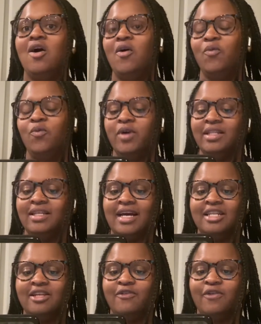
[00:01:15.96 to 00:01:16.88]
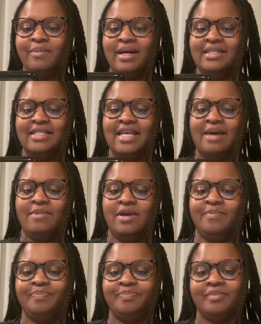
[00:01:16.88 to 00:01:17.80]
What did I do for my
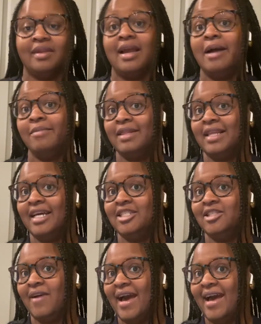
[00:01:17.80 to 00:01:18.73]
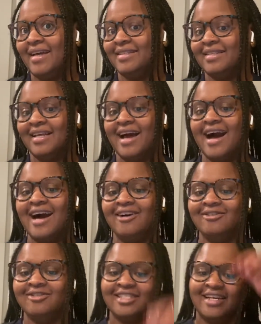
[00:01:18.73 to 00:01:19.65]
Sabbath? I'm glad you asked.
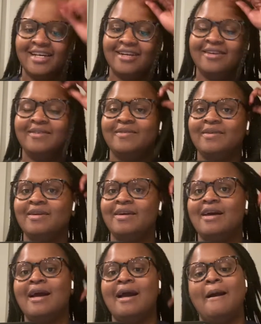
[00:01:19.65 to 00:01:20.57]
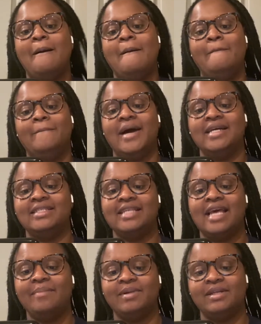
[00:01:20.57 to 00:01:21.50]
I'll share. My
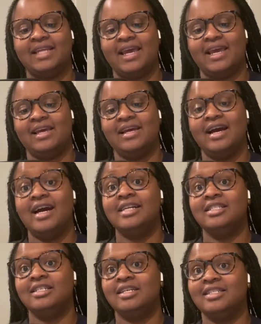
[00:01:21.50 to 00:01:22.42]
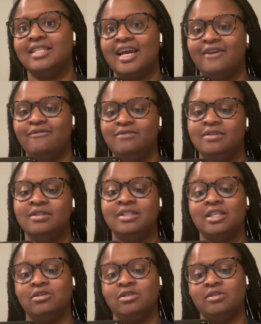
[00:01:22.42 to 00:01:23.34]
Sabbath day, I took a day off
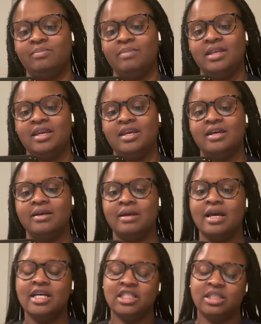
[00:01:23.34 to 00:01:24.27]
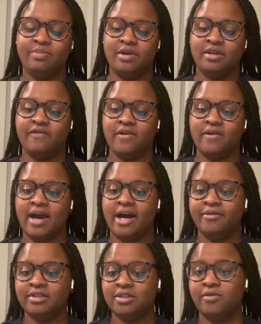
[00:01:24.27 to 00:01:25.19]
social media, spent a few
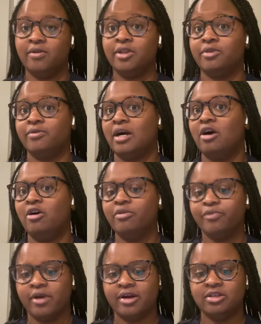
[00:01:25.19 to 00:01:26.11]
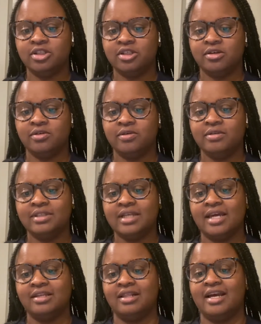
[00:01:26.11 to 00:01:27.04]
hours going through old prayer journals
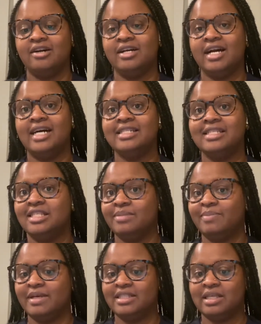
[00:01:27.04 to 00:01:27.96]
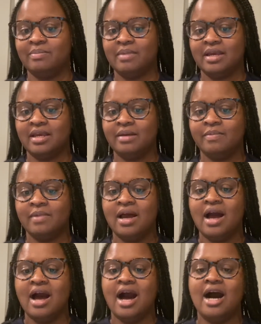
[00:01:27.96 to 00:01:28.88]
and allowed God to speak to me.
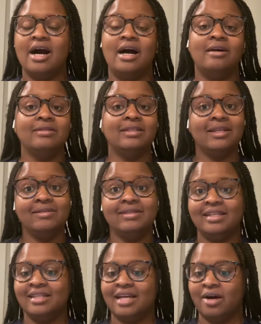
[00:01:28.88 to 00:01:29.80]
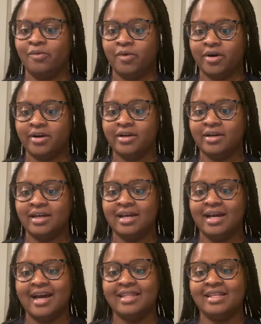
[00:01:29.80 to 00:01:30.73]
I also did not work.
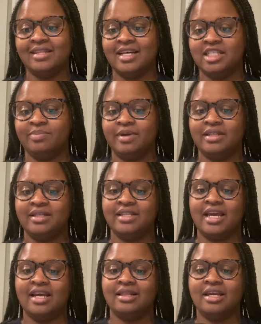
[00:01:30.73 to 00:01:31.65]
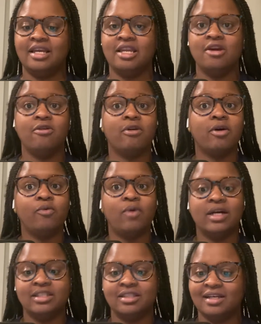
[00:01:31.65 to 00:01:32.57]
I did not spend a day cleaning or
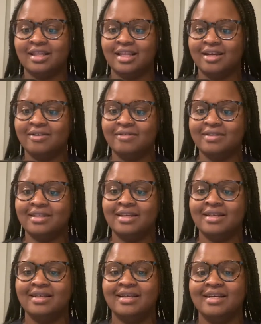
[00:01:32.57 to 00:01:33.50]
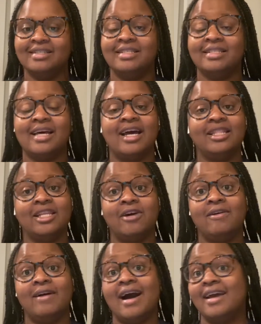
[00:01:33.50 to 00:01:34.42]
washing clothes. Side
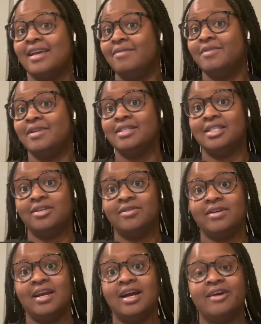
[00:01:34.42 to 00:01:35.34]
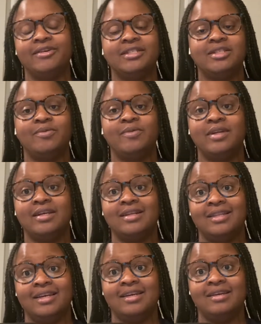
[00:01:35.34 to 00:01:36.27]
note, I am considering hiring someone to
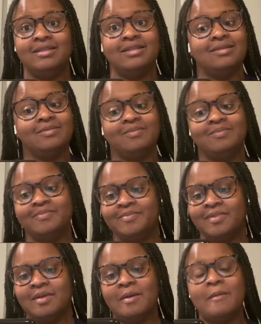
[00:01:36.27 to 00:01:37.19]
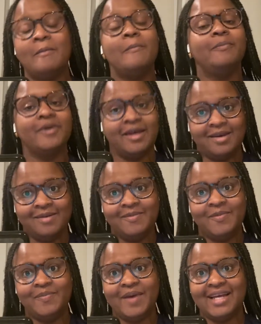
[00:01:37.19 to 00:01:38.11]
clean.
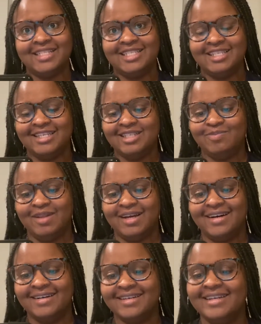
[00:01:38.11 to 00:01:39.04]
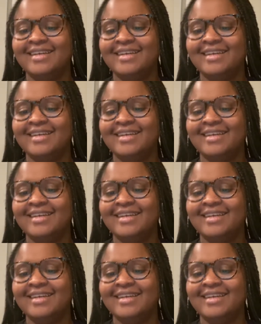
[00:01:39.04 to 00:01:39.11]
But back to this blog.